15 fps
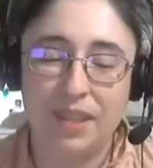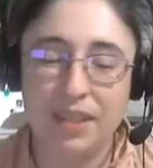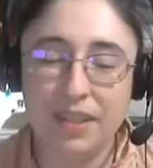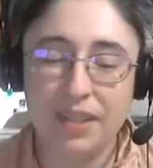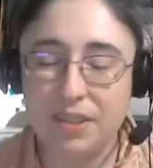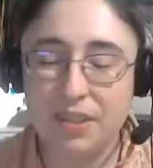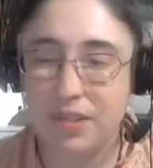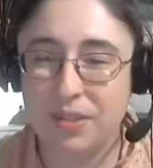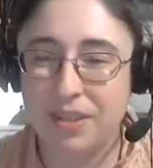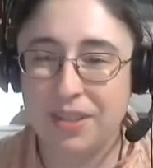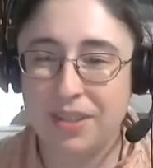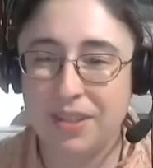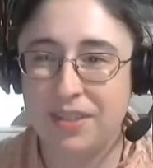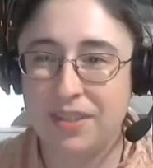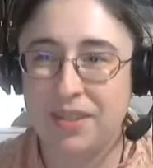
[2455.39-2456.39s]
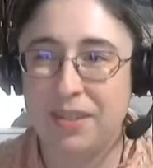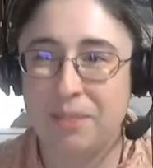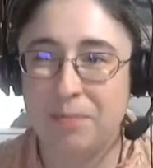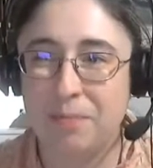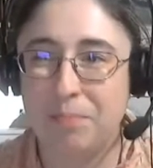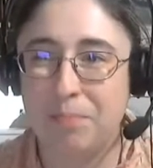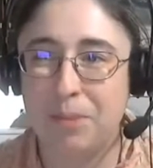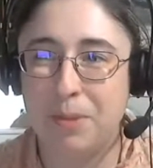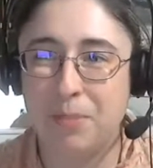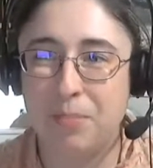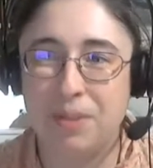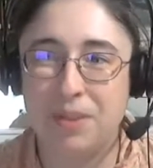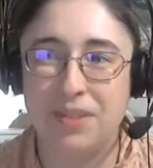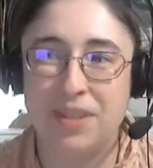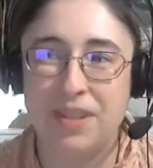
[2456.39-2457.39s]
and short of this can be
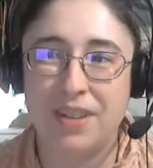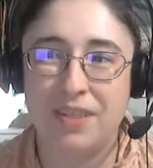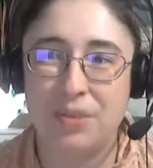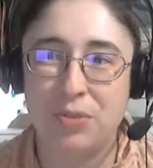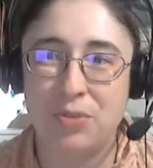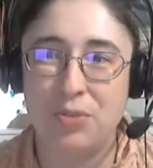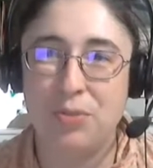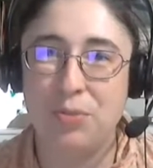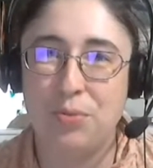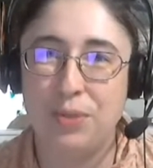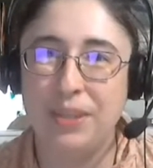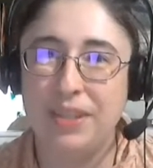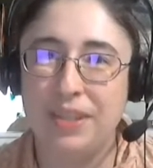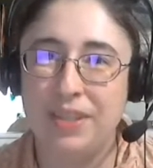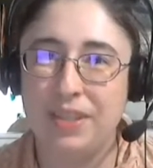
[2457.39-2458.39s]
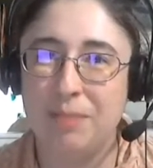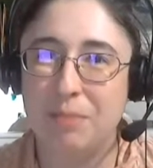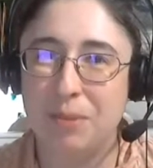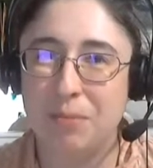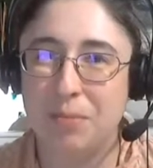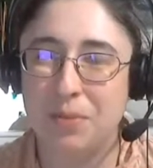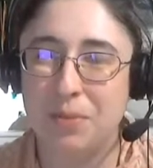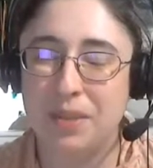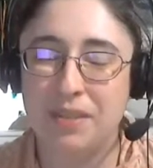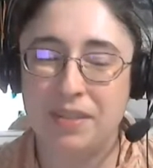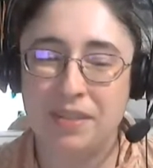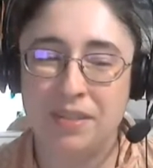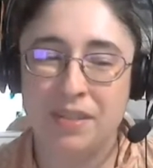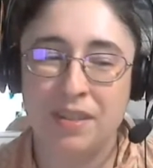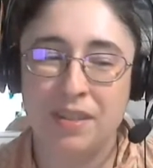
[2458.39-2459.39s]
boiled down to two really simple points.